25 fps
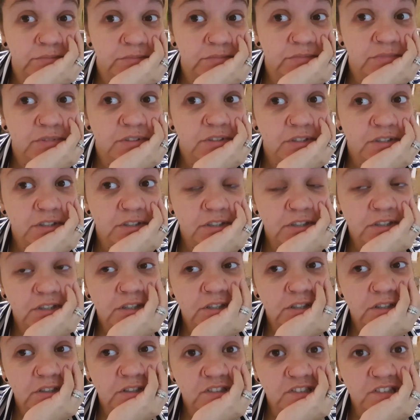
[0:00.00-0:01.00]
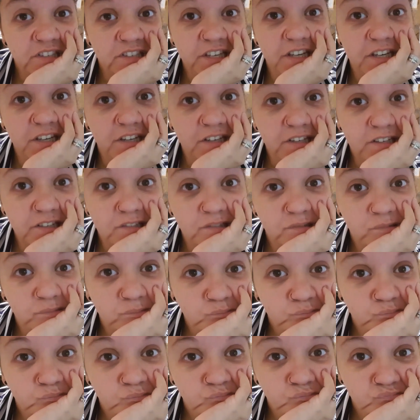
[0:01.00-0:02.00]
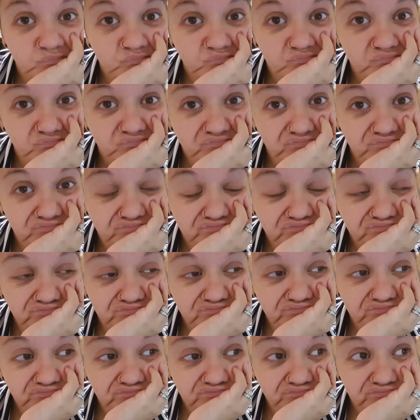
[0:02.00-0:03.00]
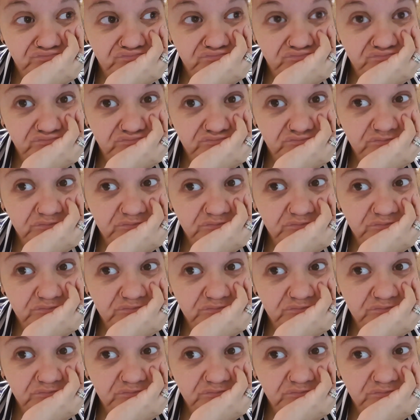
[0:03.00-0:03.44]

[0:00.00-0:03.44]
(silence)